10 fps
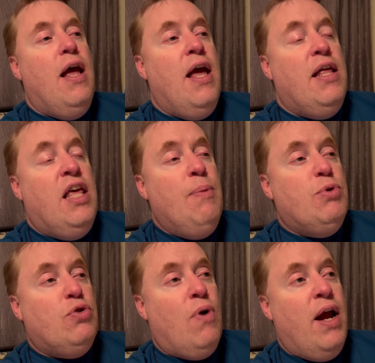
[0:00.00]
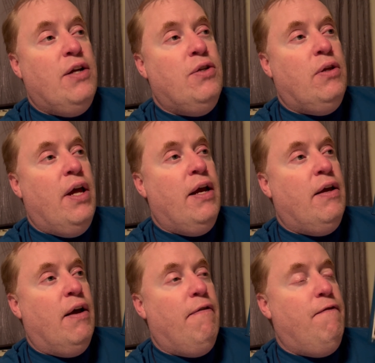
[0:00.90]
and he keeps trying to
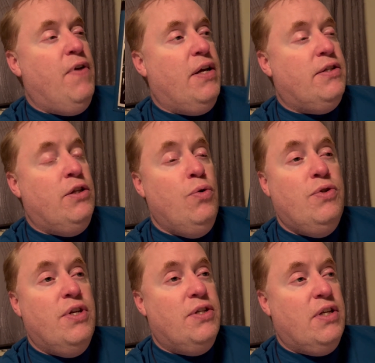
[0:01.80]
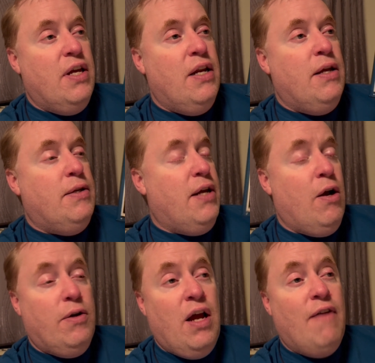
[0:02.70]
like uh, fix use the skin he
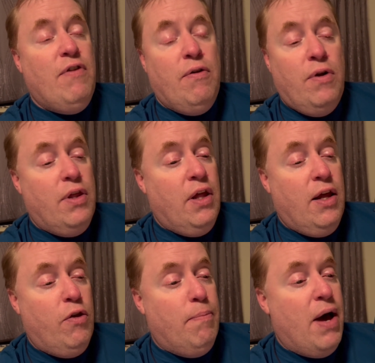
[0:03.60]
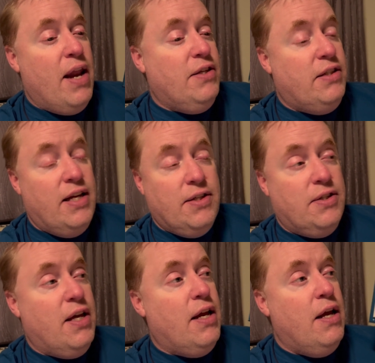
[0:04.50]
tear, after they, they kill the bodies he takes the
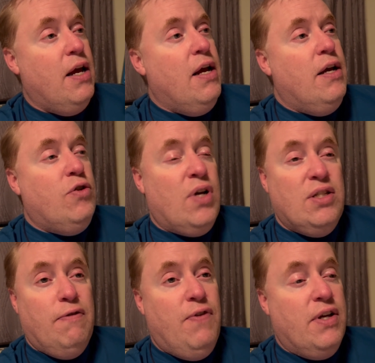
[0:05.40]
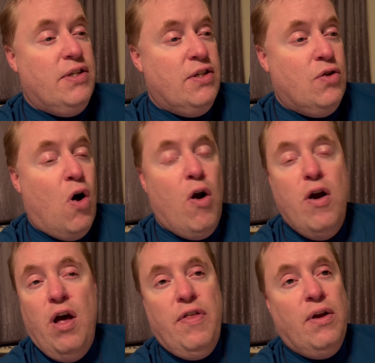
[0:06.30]
skin tries to fix his daughter
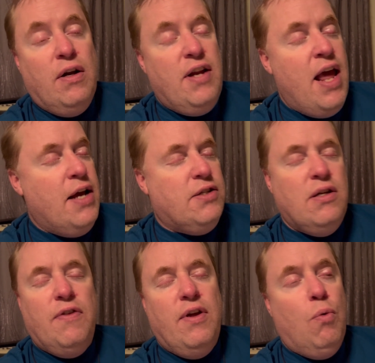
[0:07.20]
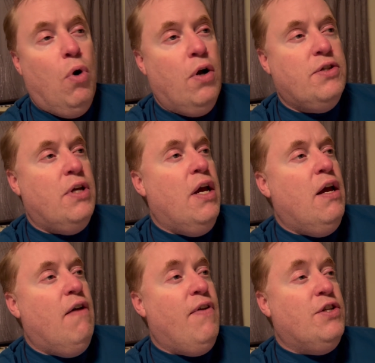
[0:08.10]
nothing it takes nothing works
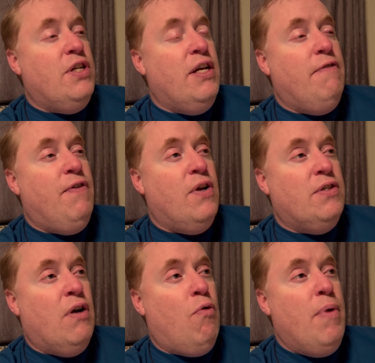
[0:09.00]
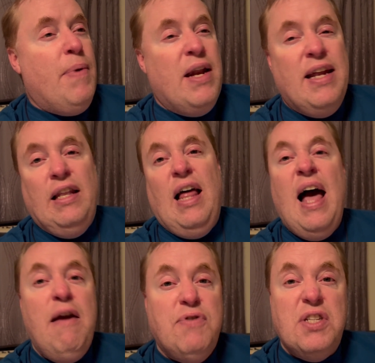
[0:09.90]
eventually he figures out well maybe i need
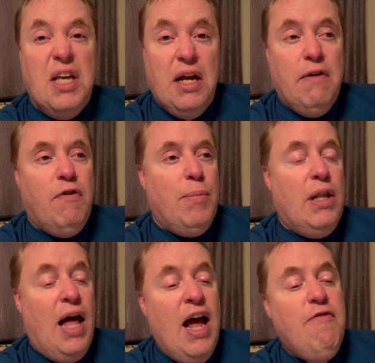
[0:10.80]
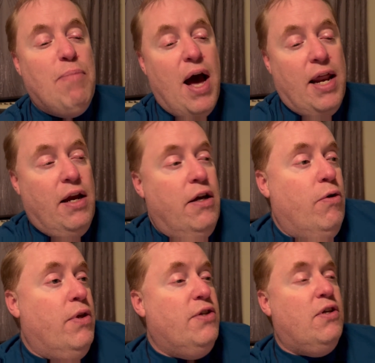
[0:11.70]
live skin from a live body to
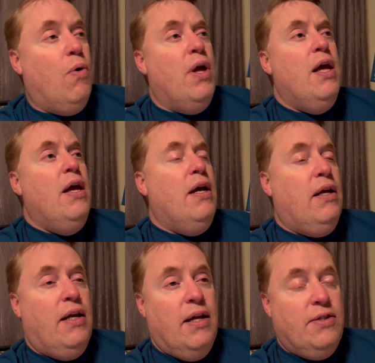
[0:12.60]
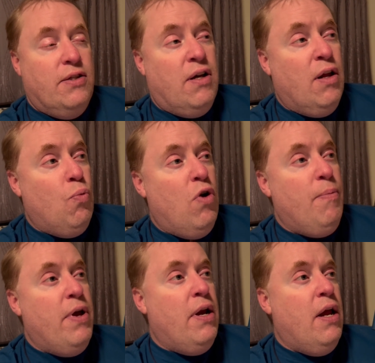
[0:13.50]
do this so gets this other
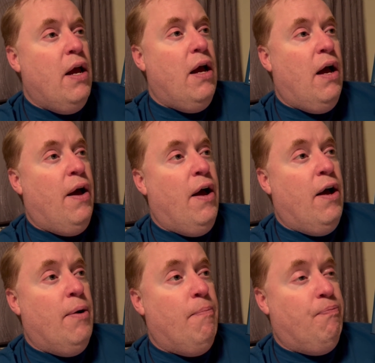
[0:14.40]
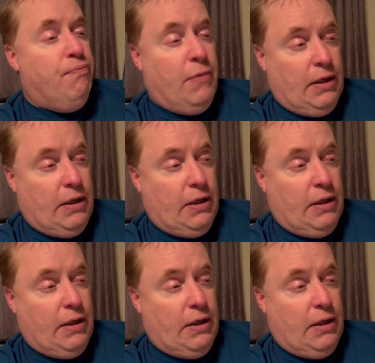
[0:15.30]
woman um,